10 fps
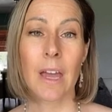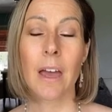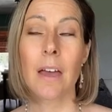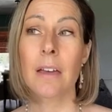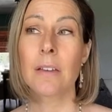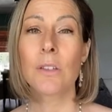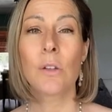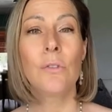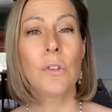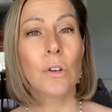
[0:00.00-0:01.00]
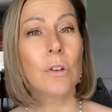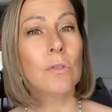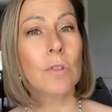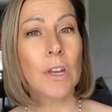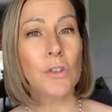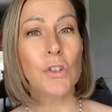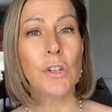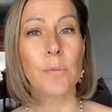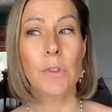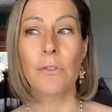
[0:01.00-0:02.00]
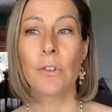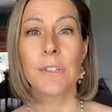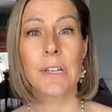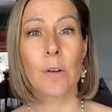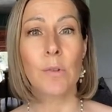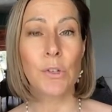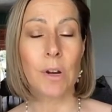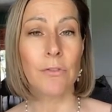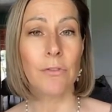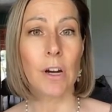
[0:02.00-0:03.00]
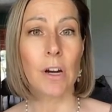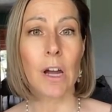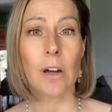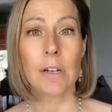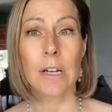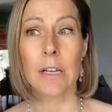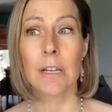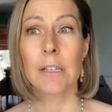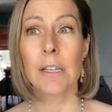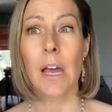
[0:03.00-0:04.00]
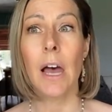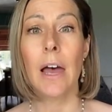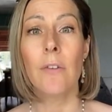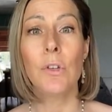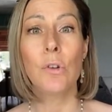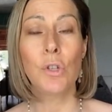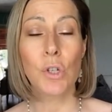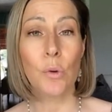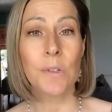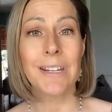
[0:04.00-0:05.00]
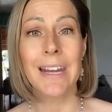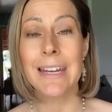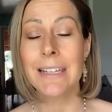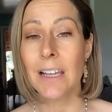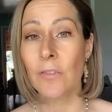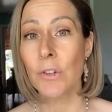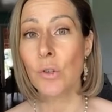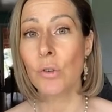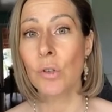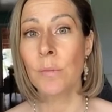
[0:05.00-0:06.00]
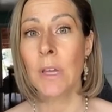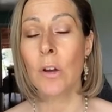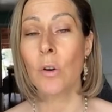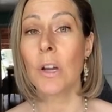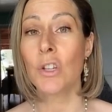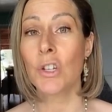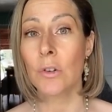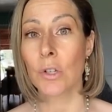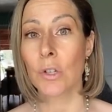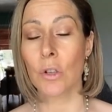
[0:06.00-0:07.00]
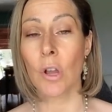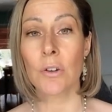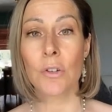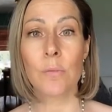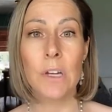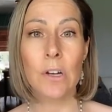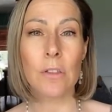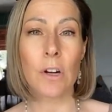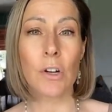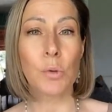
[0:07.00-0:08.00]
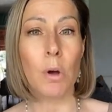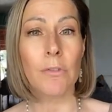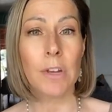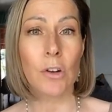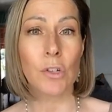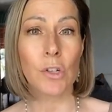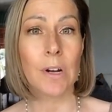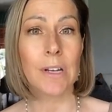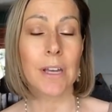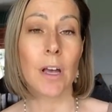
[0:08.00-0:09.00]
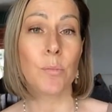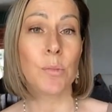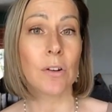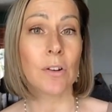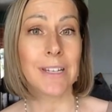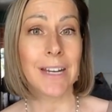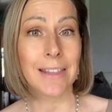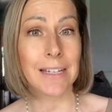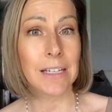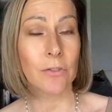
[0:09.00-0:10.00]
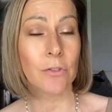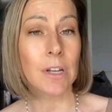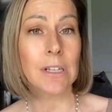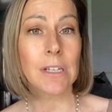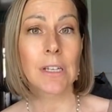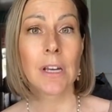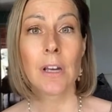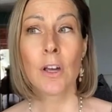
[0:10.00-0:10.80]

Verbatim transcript: Uh, so if you're in a relationship, the first thing I would try to figure out is have you chosen a selfish short term thinker or a generous long term thinker? There are 12 character traits that help you understand the difference